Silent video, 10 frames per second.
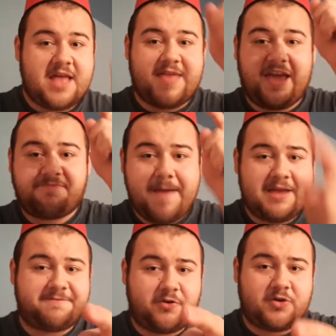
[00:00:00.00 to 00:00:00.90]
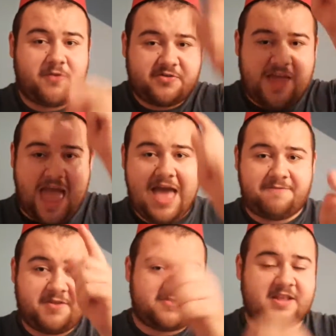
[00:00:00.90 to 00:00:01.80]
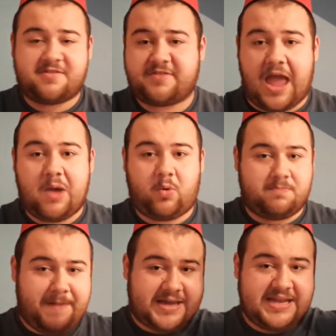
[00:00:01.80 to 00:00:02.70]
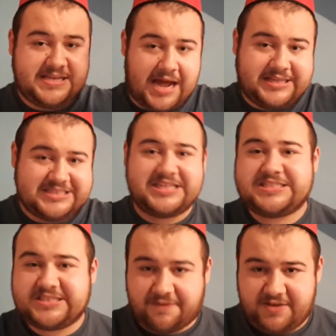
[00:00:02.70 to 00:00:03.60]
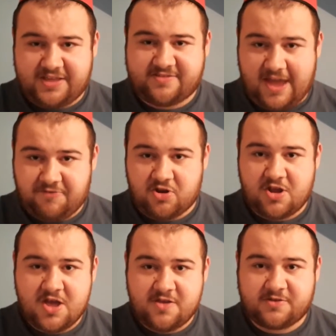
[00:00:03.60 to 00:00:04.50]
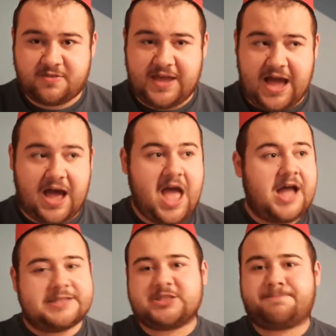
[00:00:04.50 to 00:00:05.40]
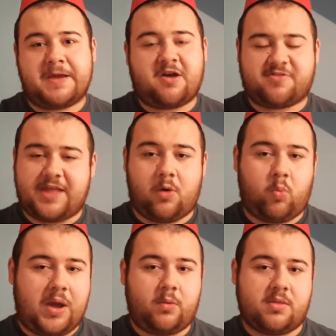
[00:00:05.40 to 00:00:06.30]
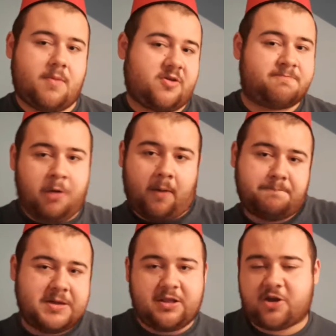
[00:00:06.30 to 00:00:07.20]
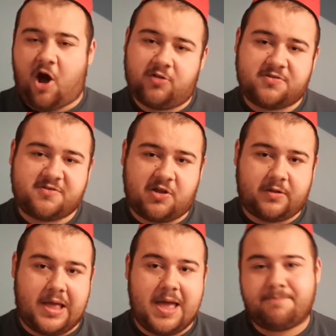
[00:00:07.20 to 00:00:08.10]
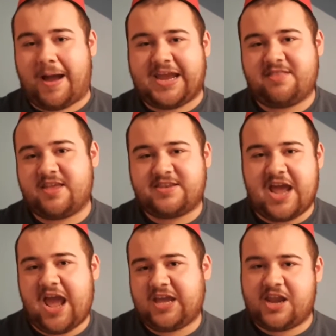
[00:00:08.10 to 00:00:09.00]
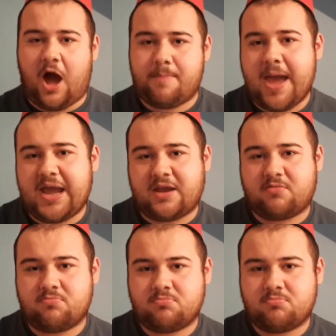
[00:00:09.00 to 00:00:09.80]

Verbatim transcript: They've made fun of us ever since day one back in 1977. So they are. Just because that we were the most popular console back in the day, you know what I mean?